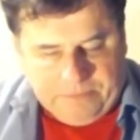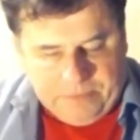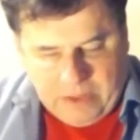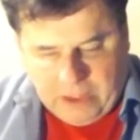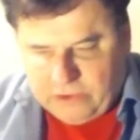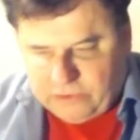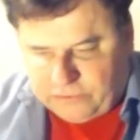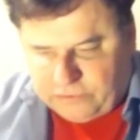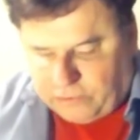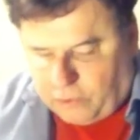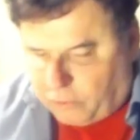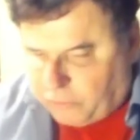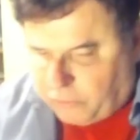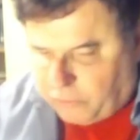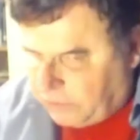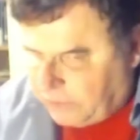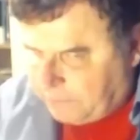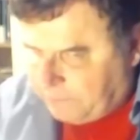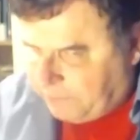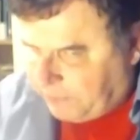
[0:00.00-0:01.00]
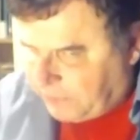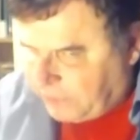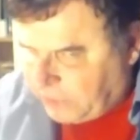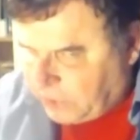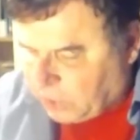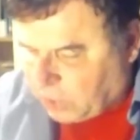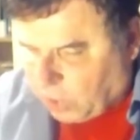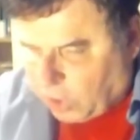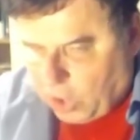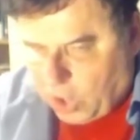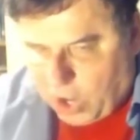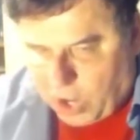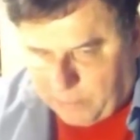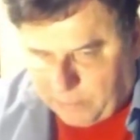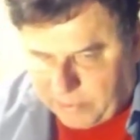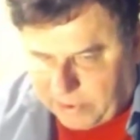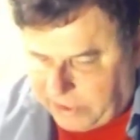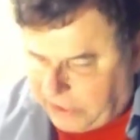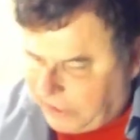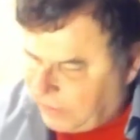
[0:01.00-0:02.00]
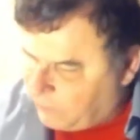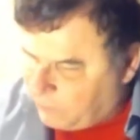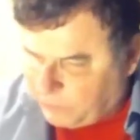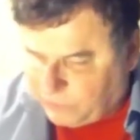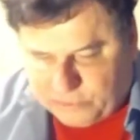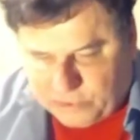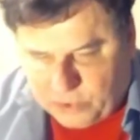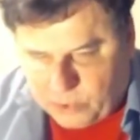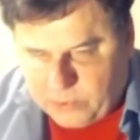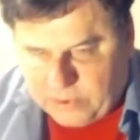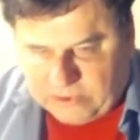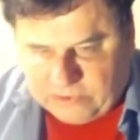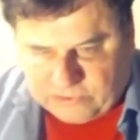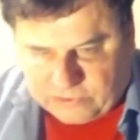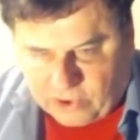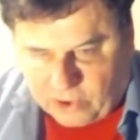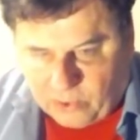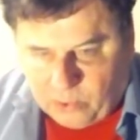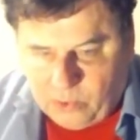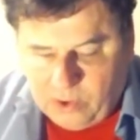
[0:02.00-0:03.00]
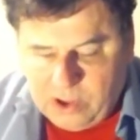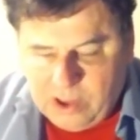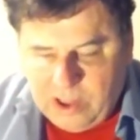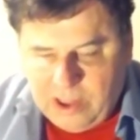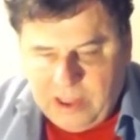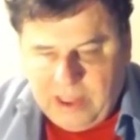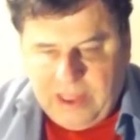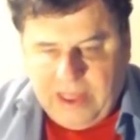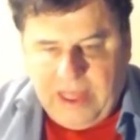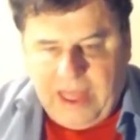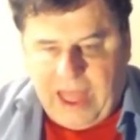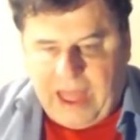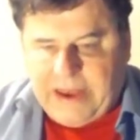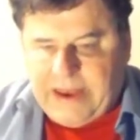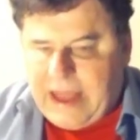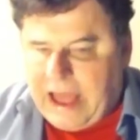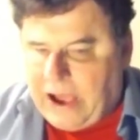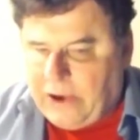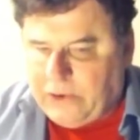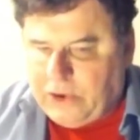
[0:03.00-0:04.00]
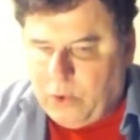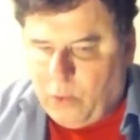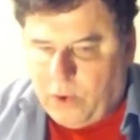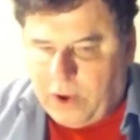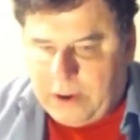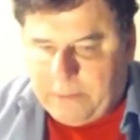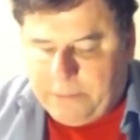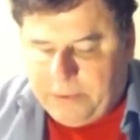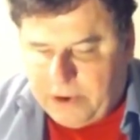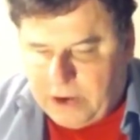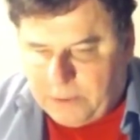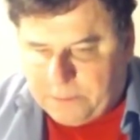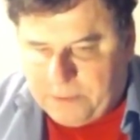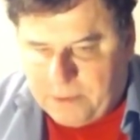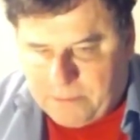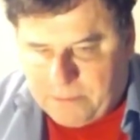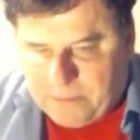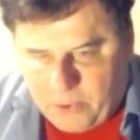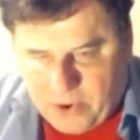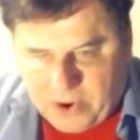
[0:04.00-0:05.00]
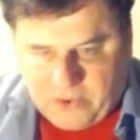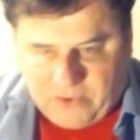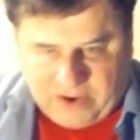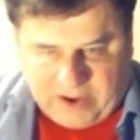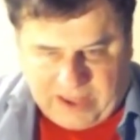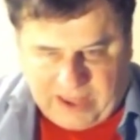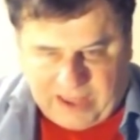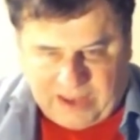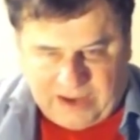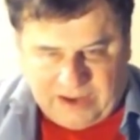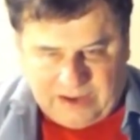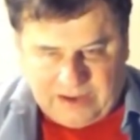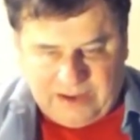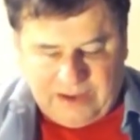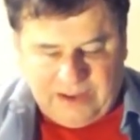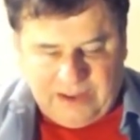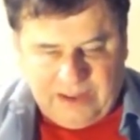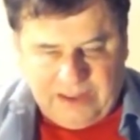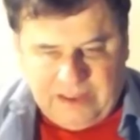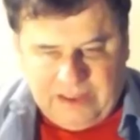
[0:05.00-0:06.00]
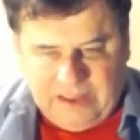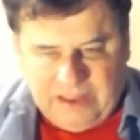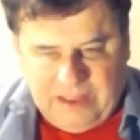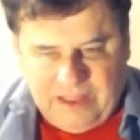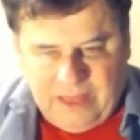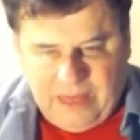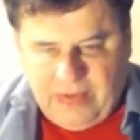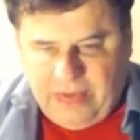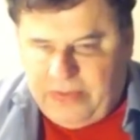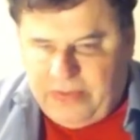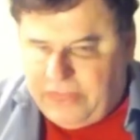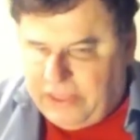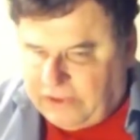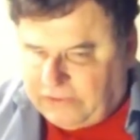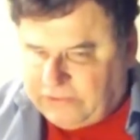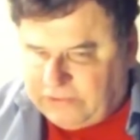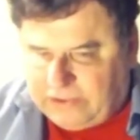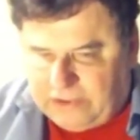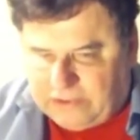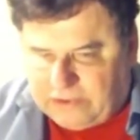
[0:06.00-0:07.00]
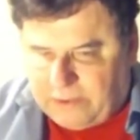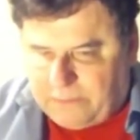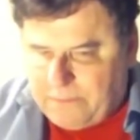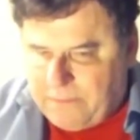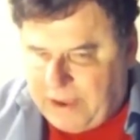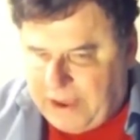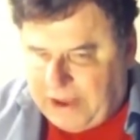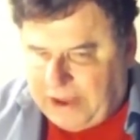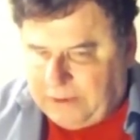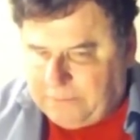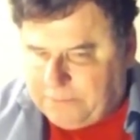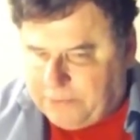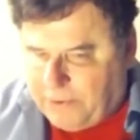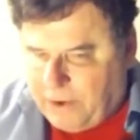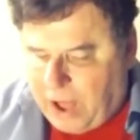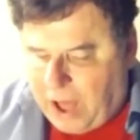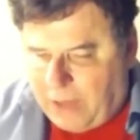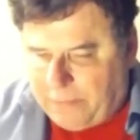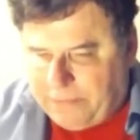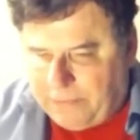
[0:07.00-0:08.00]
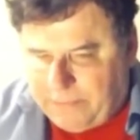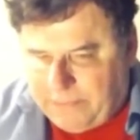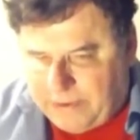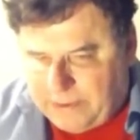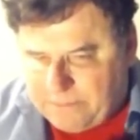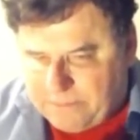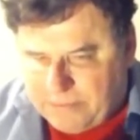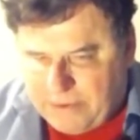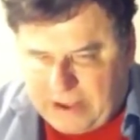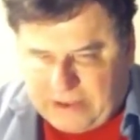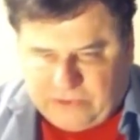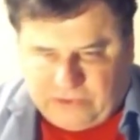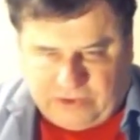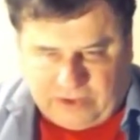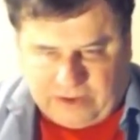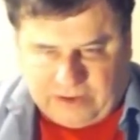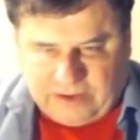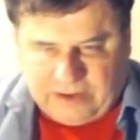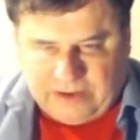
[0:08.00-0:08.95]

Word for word: social and political harmony, and was doing so, and now you want to put up a border again. This is a main problem in Brexit.